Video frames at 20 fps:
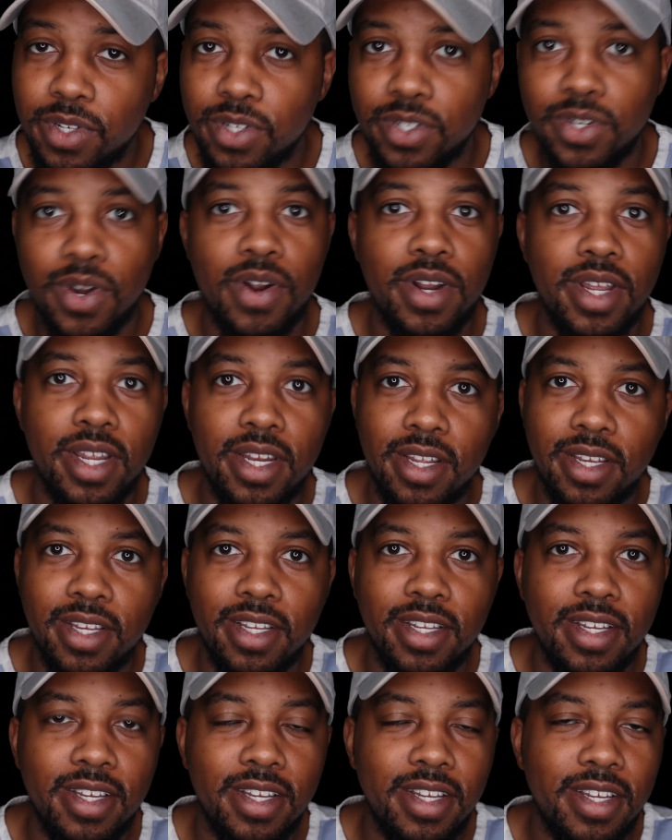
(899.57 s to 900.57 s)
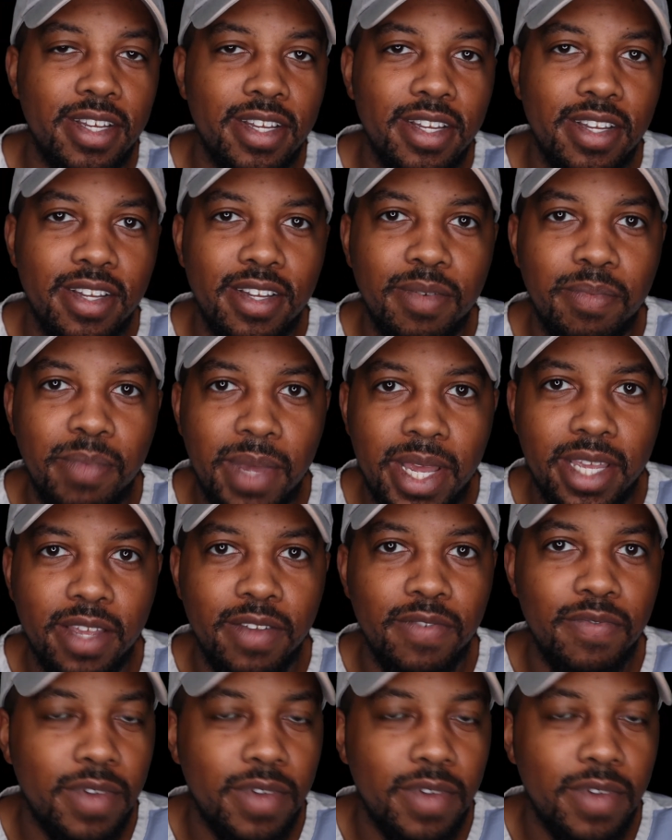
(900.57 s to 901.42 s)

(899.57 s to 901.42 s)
started making